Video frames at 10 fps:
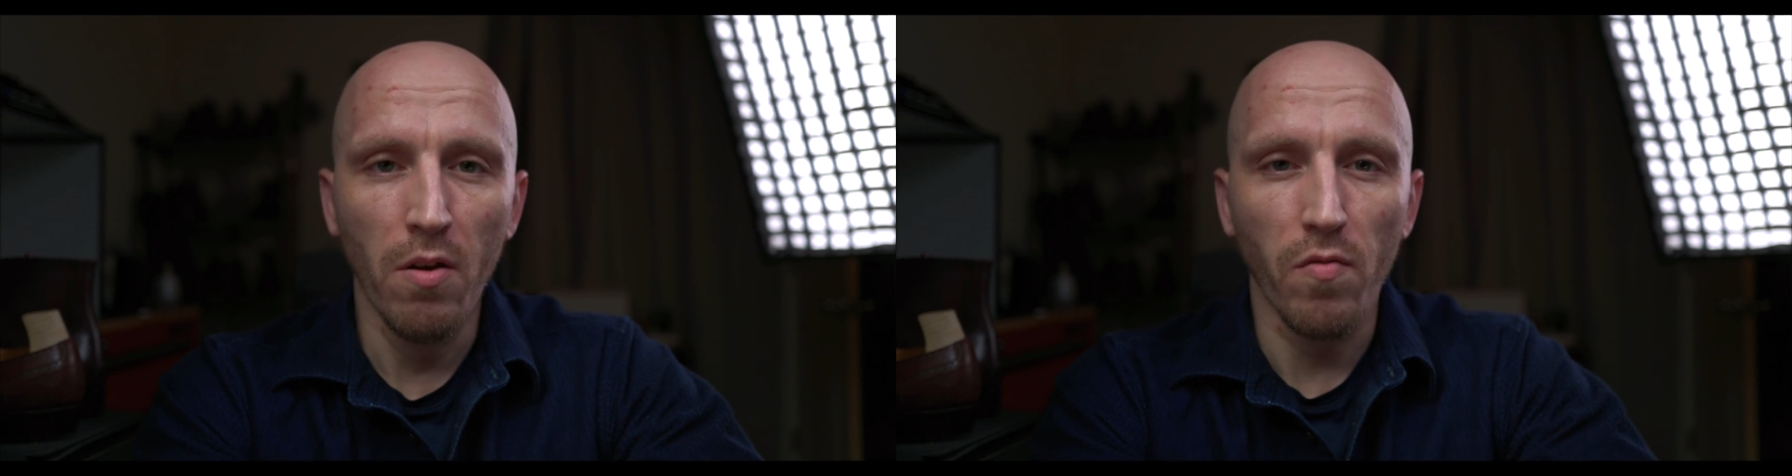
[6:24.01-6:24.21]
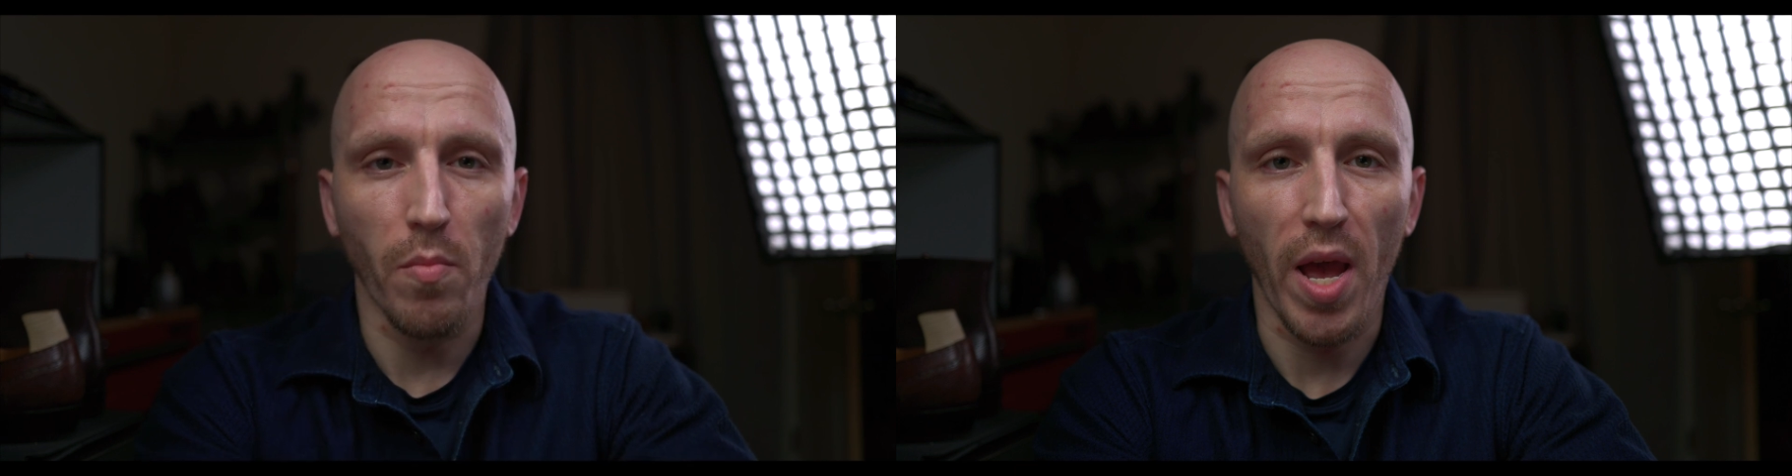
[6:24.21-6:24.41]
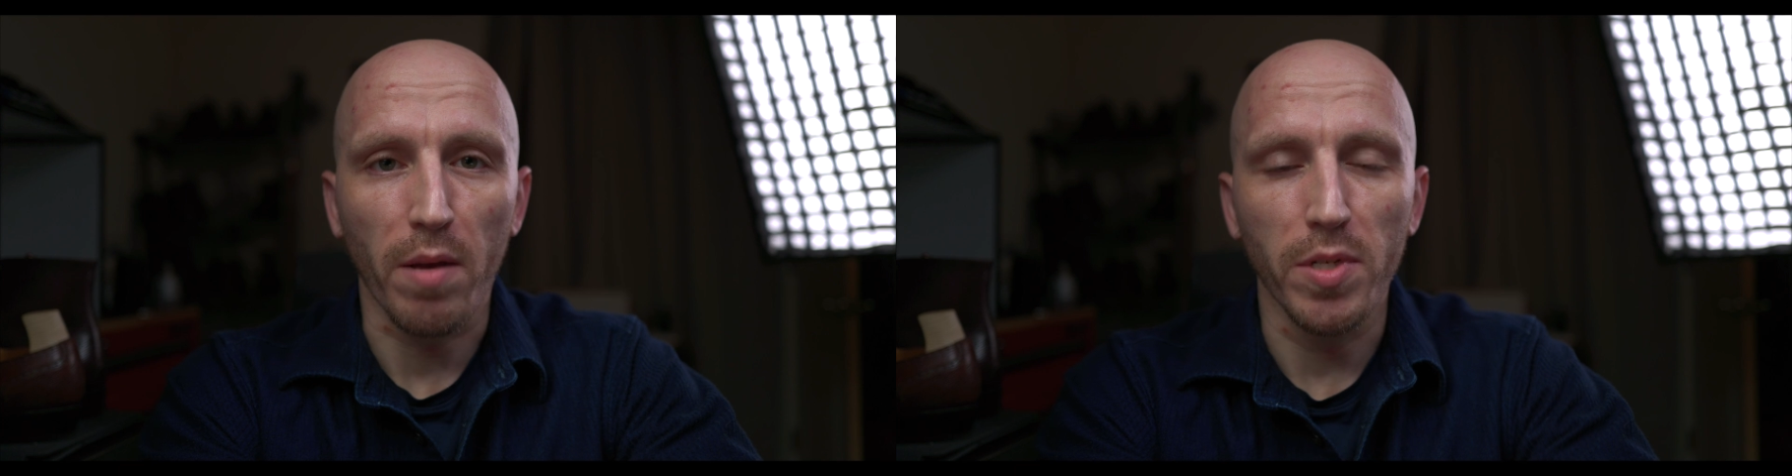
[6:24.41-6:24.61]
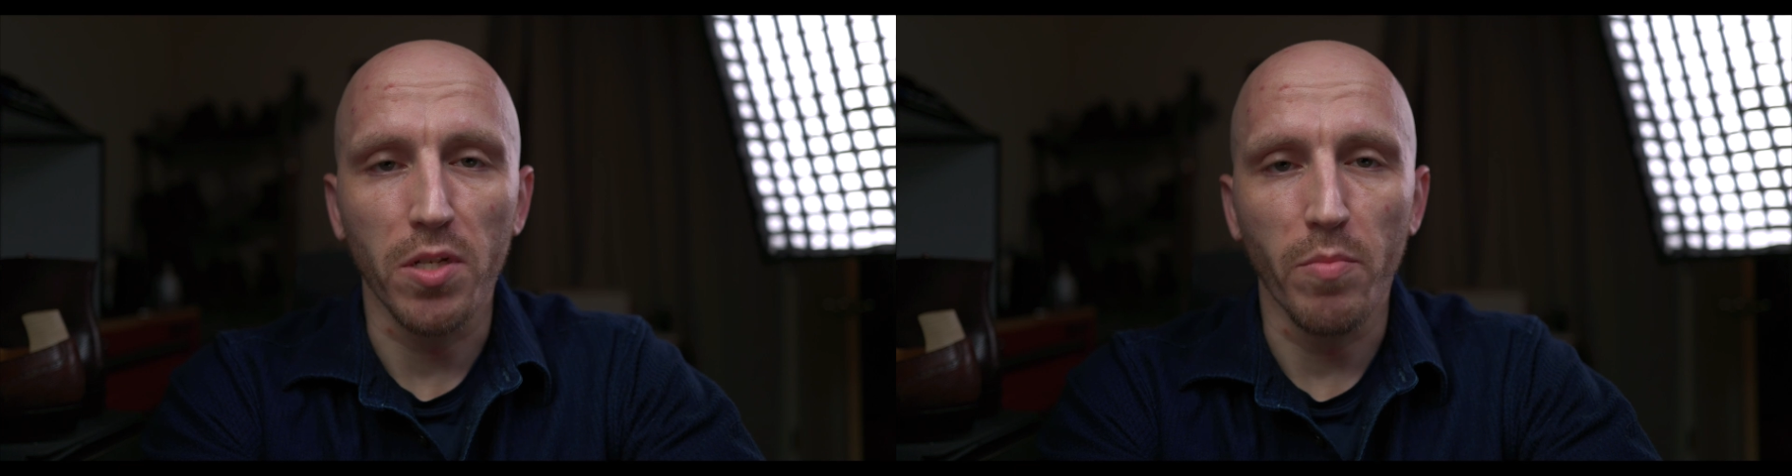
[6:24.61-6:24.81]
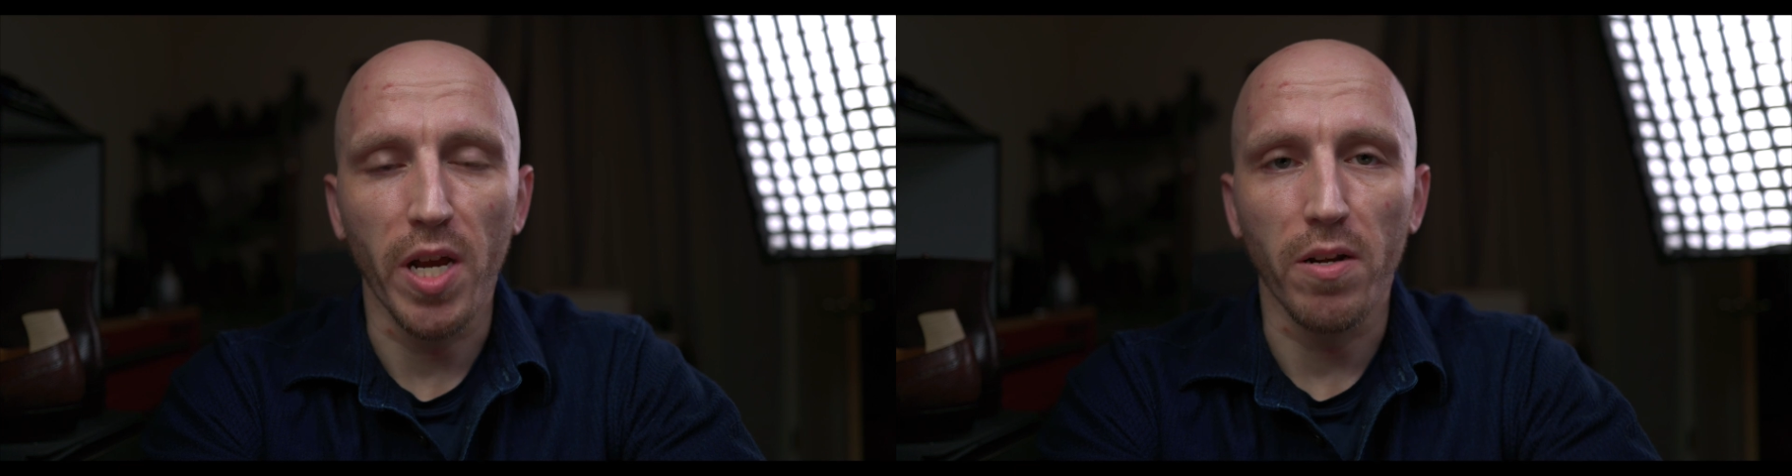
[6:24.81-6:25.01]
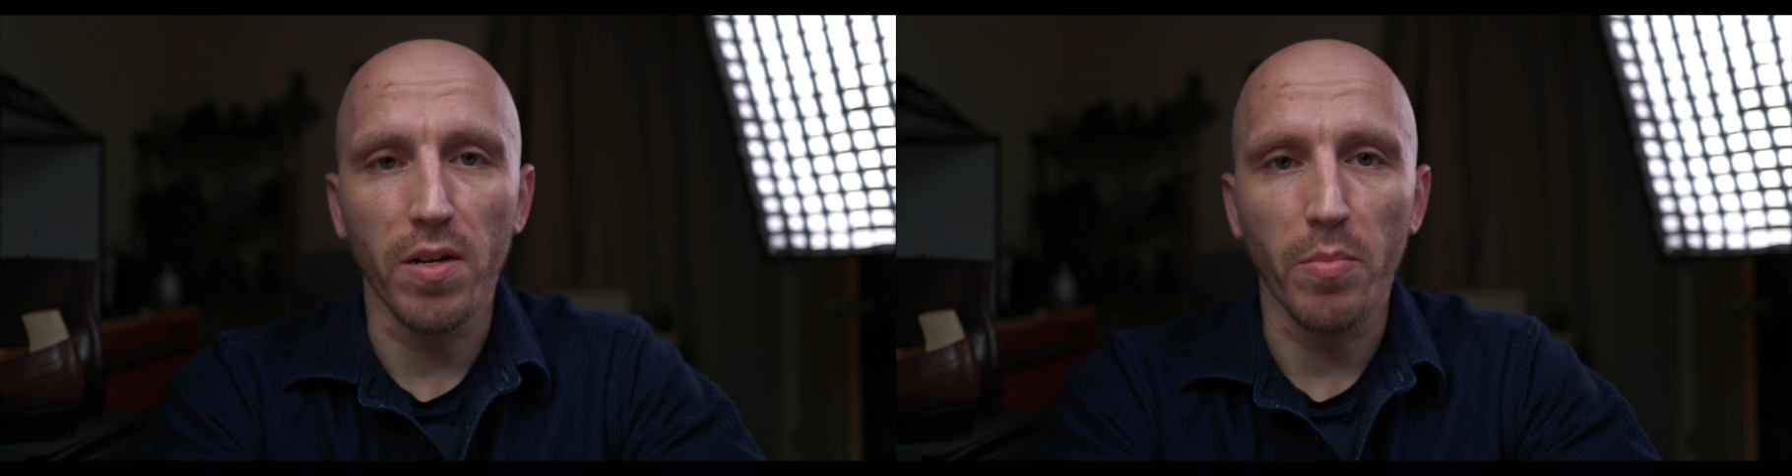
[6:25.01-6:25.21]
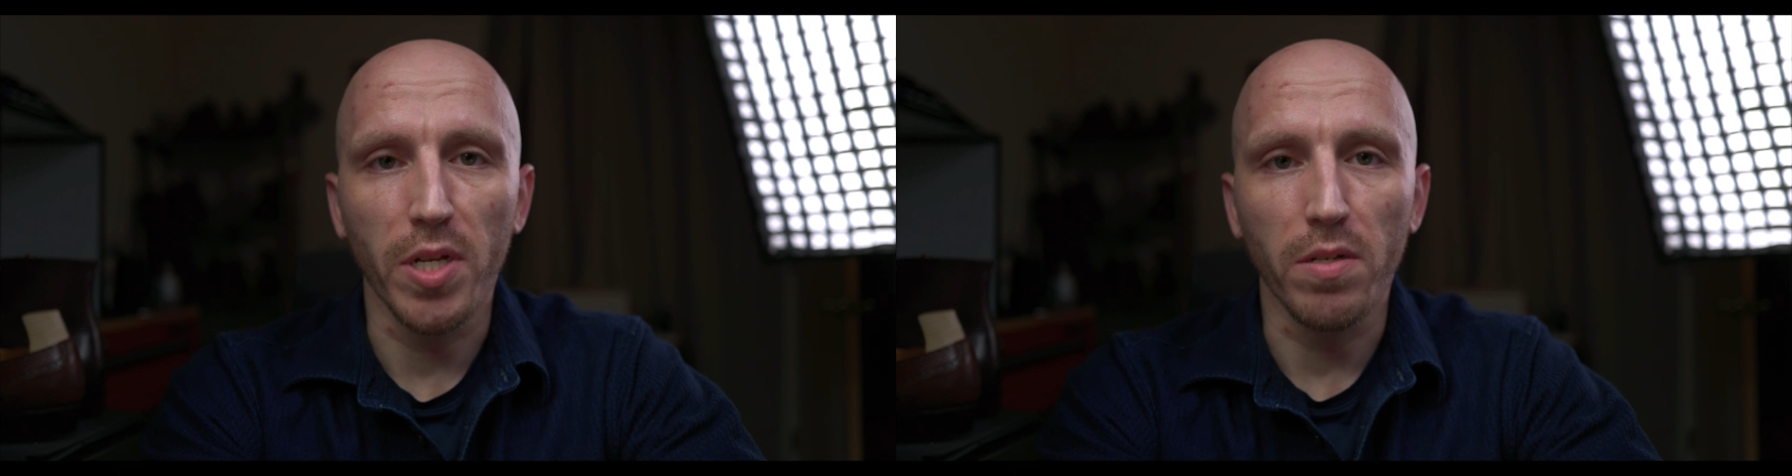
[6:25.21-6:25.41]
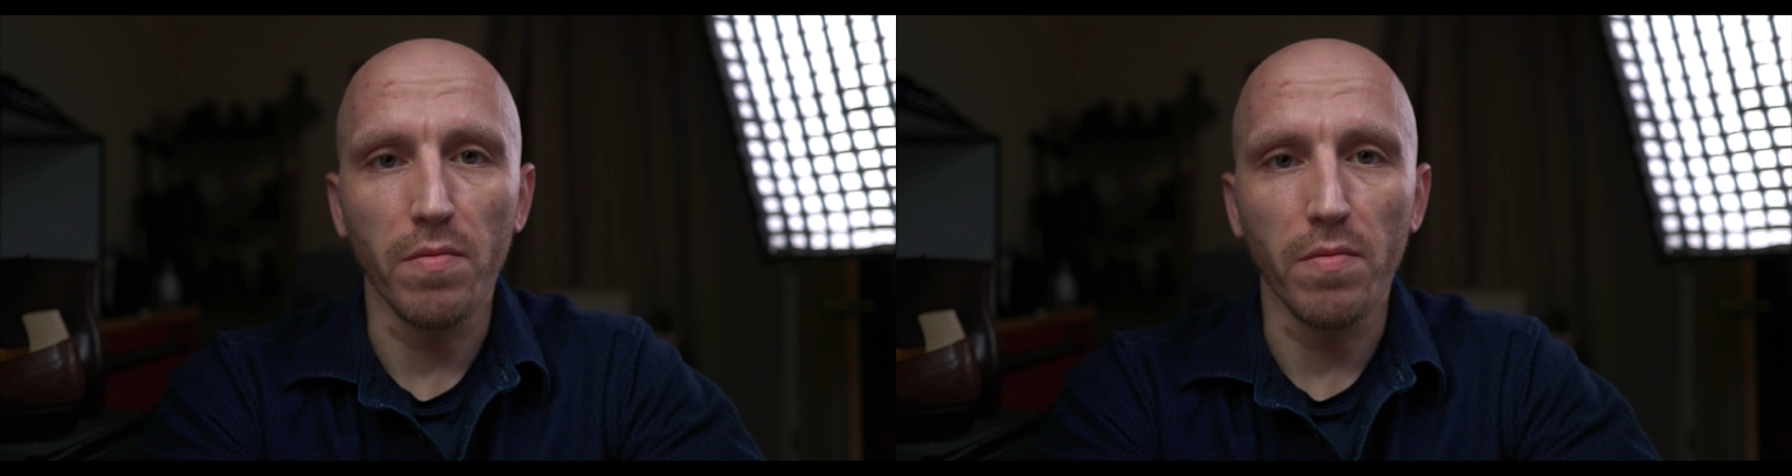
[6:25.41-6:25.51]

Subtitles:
from Acme Shoemaker and a bunch